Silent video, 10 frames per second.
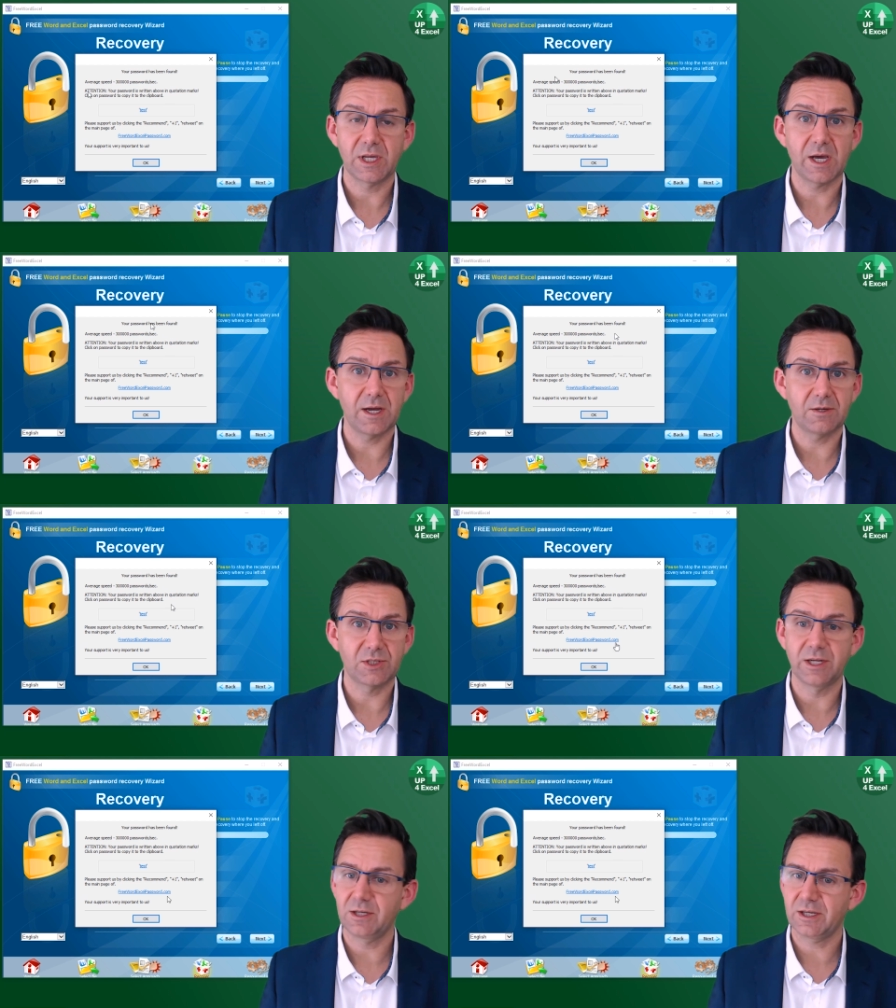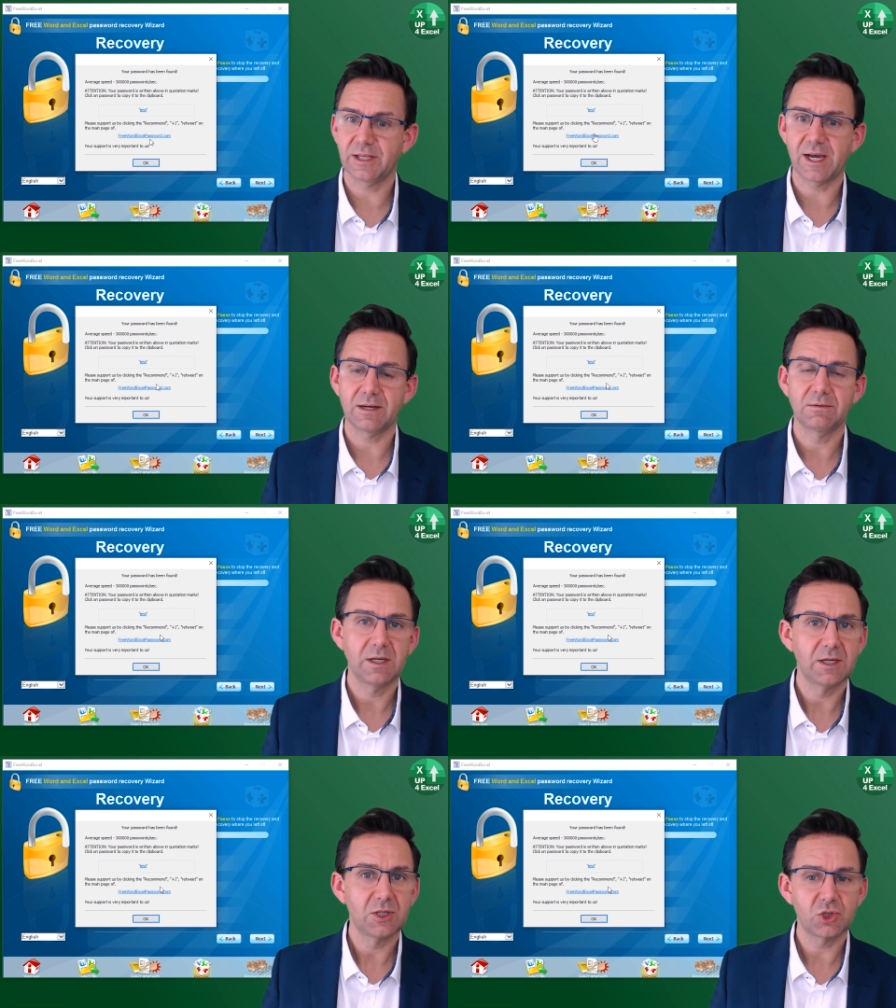it goes, and look at that.
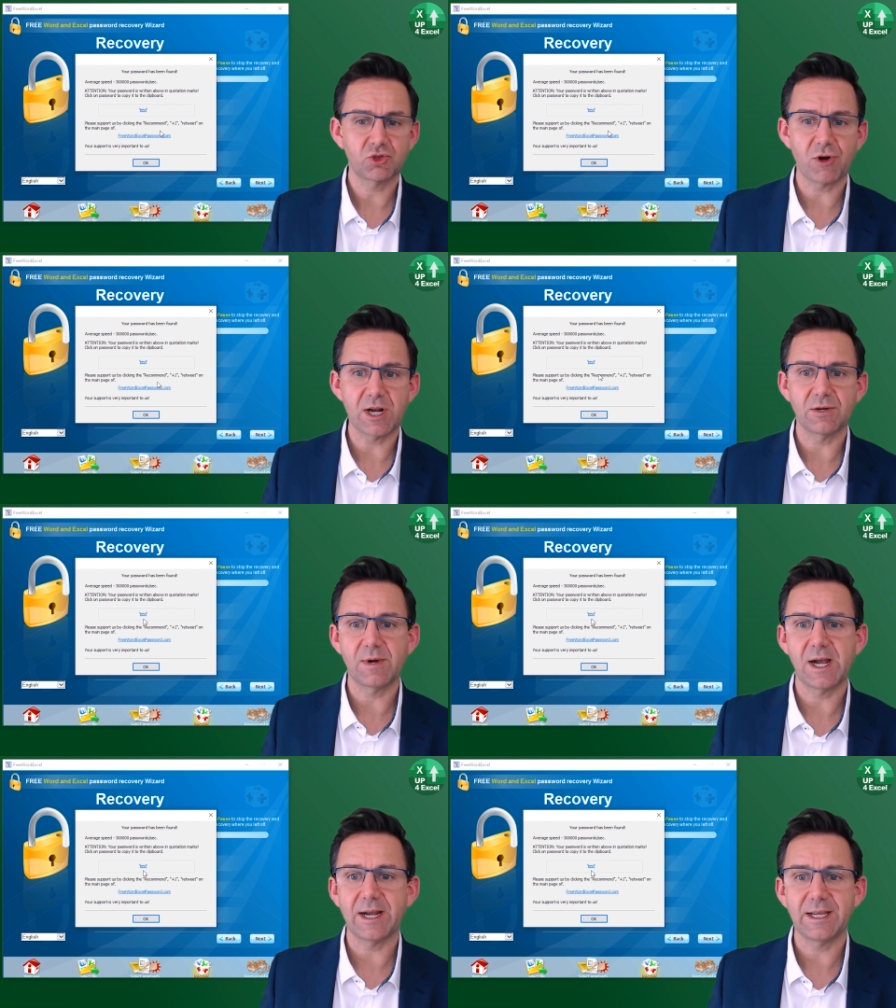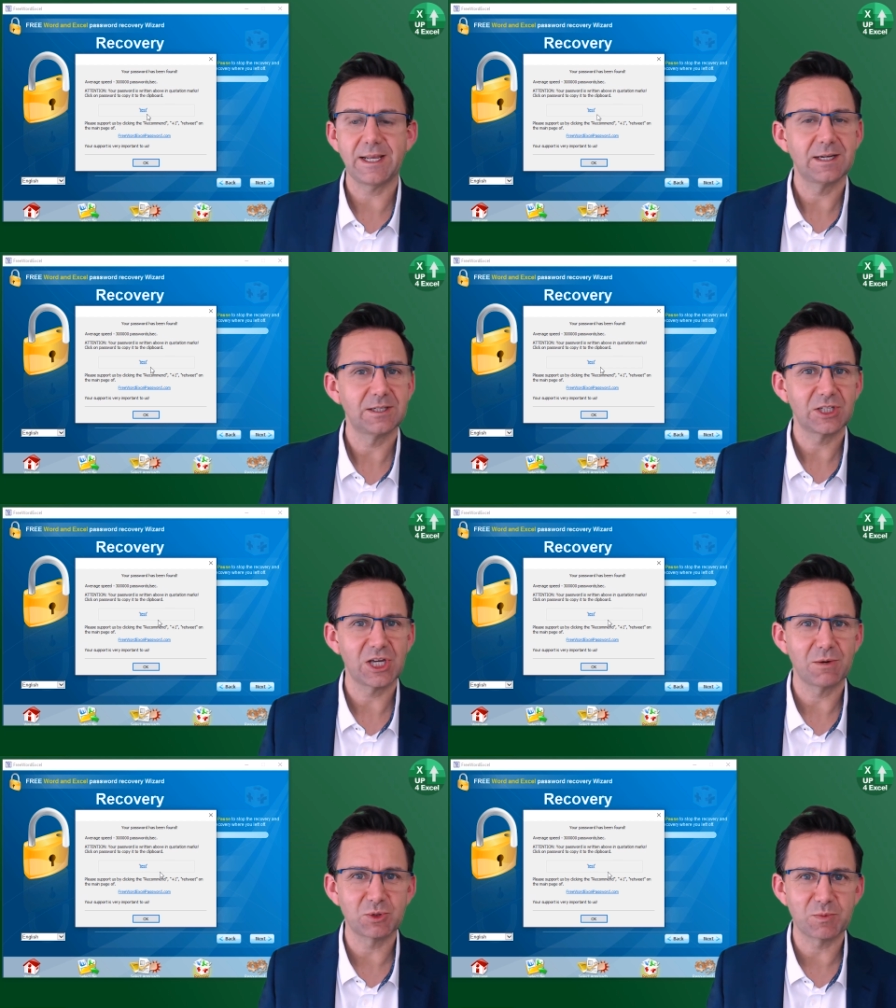Straight away
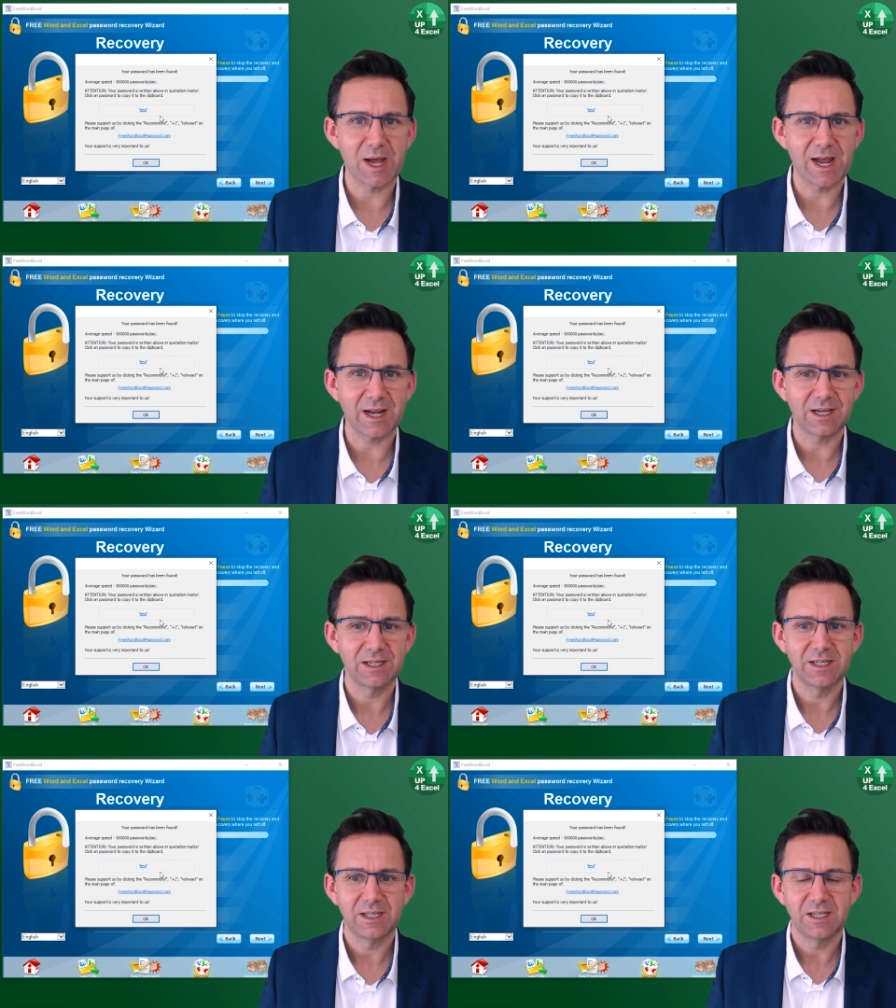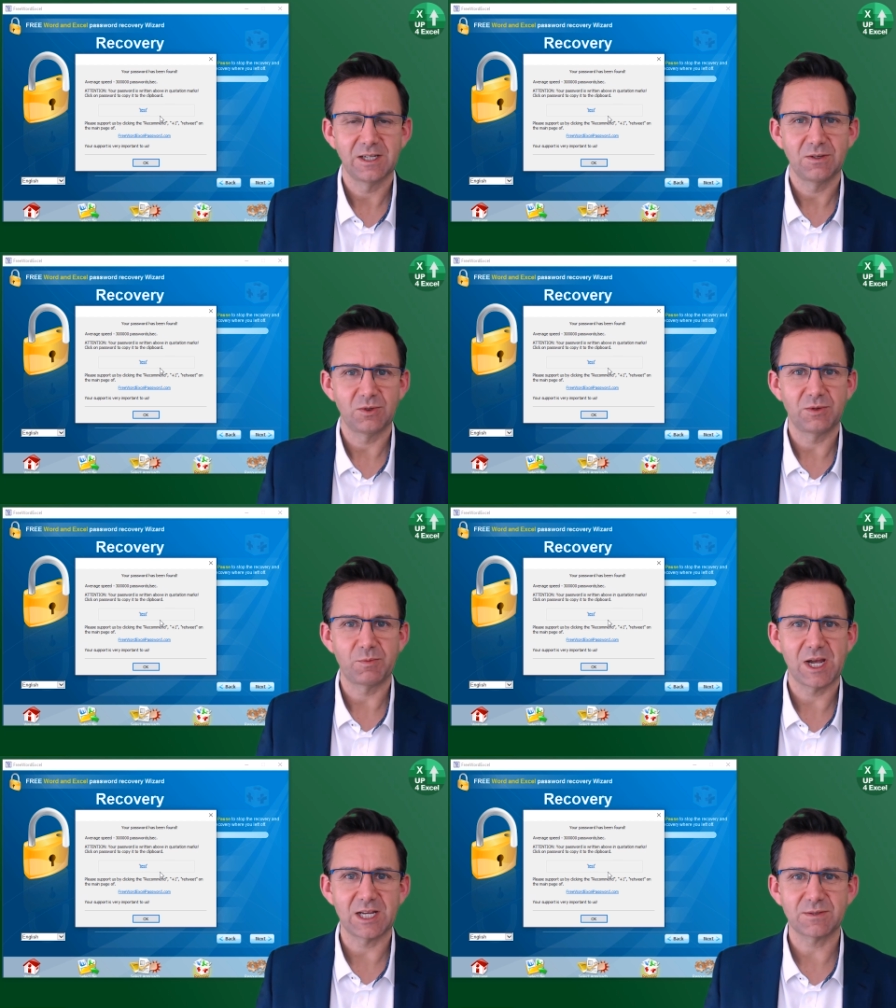comes back with the
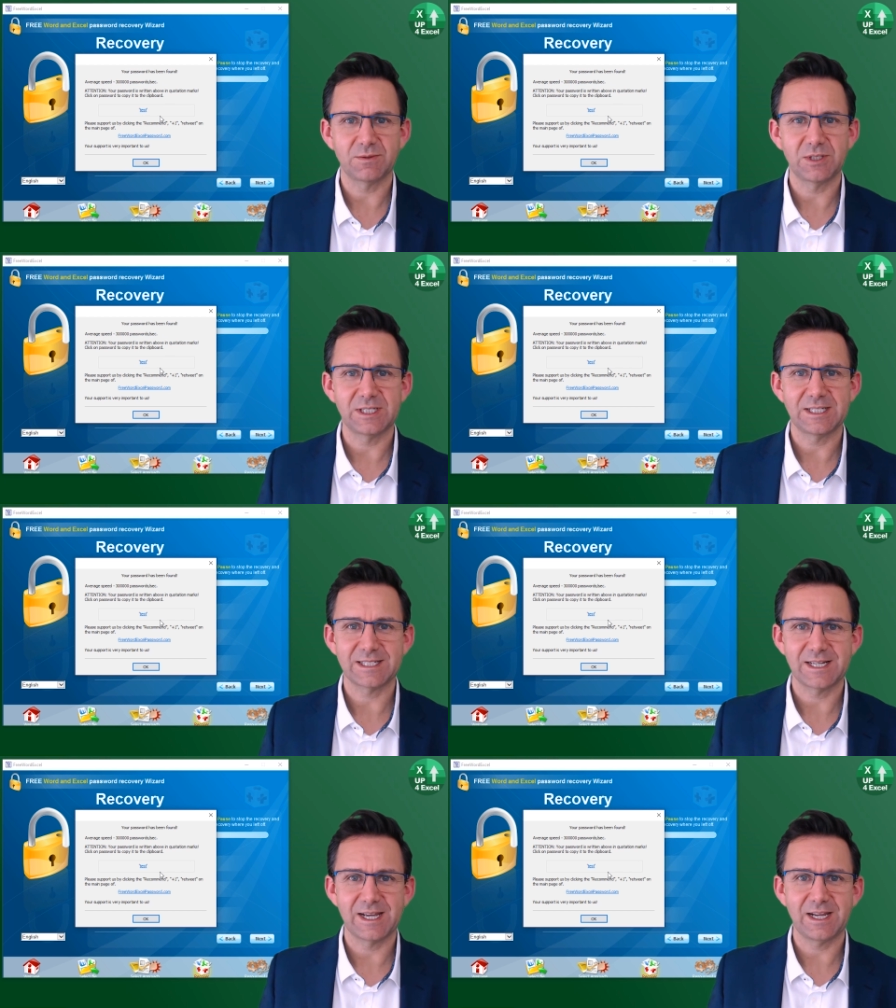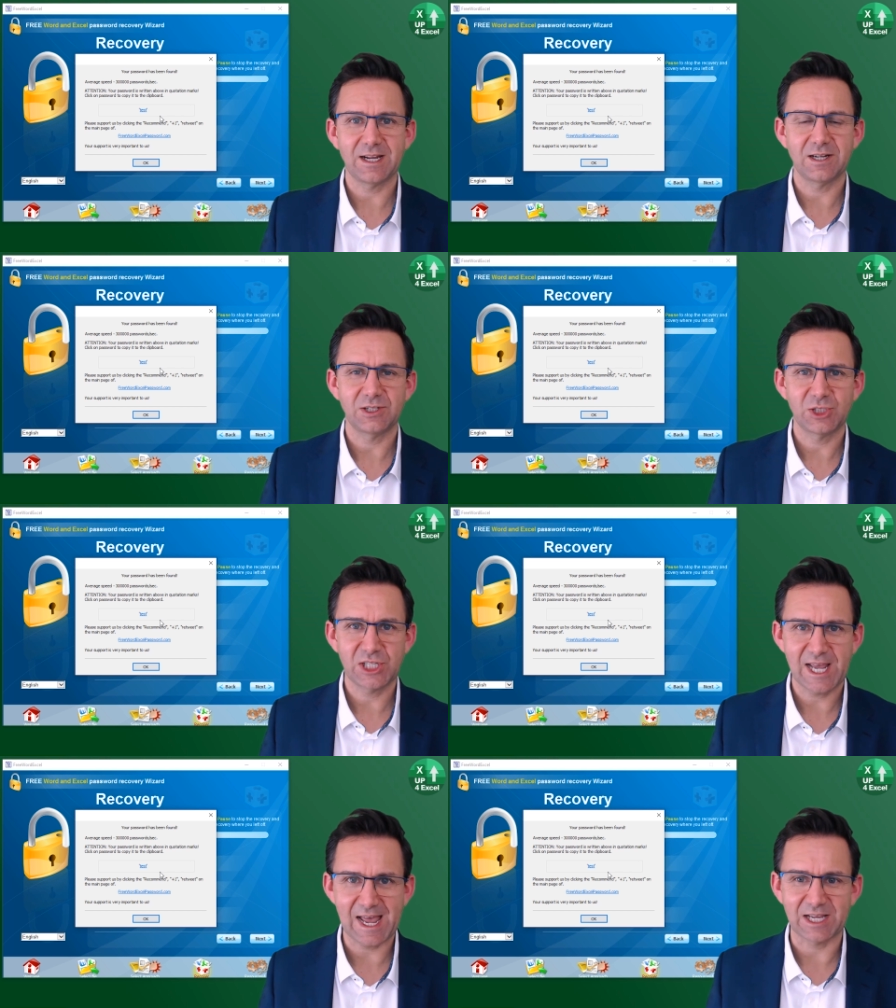password saying
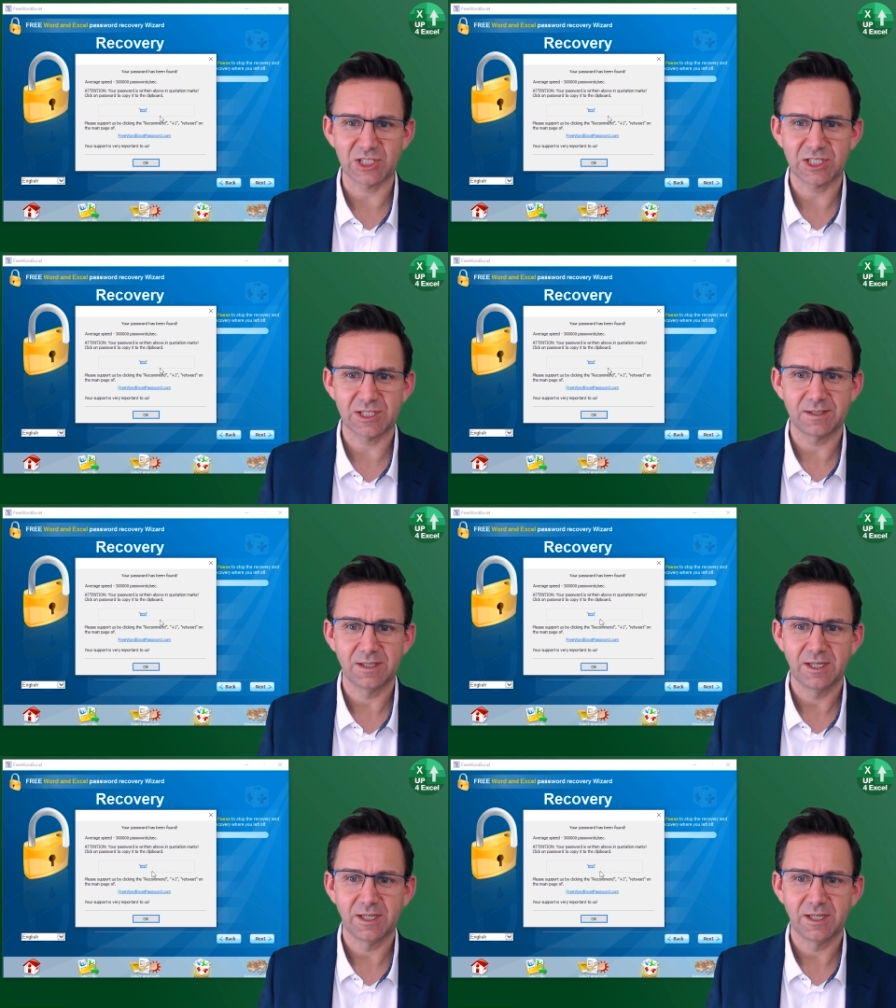test.